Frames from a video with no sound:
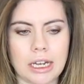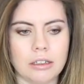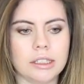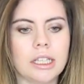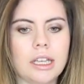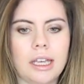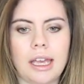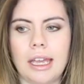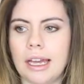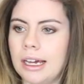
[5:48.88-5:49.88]
out,
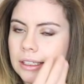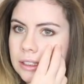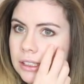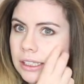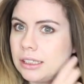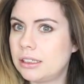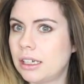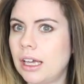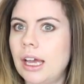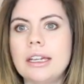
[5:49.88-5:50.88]
and
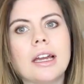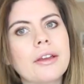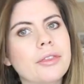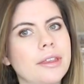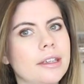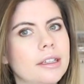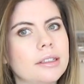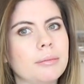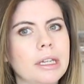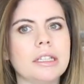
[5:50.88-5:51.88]
I think
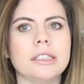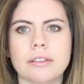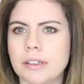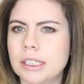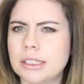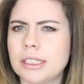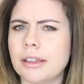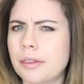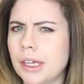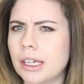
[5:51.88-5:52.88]
it made a difference,
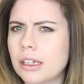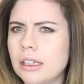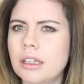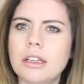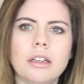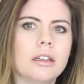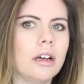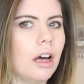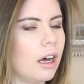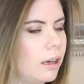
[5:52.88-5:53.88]
I think.
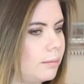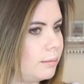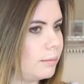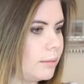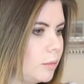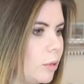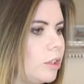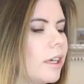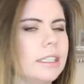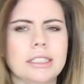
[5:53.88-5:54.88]
What do
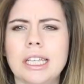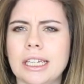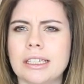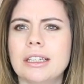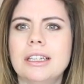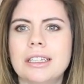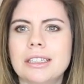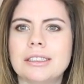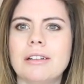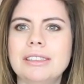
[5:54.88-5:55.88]
you guys think?
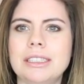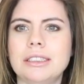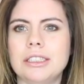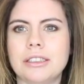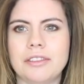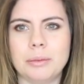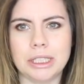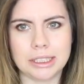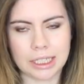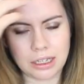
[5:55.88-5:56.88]
It's always easier for
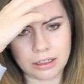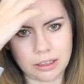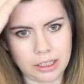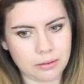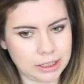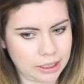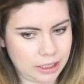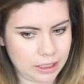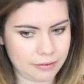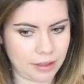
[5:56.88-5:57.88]
me to tell, like, once I
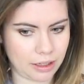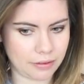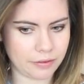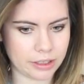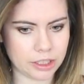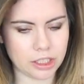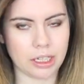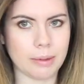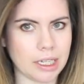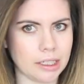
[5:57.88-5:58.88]
have the footage and
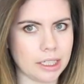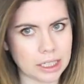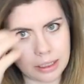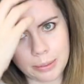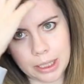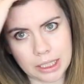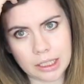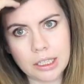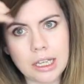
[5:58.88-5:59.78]
I'm editing it, but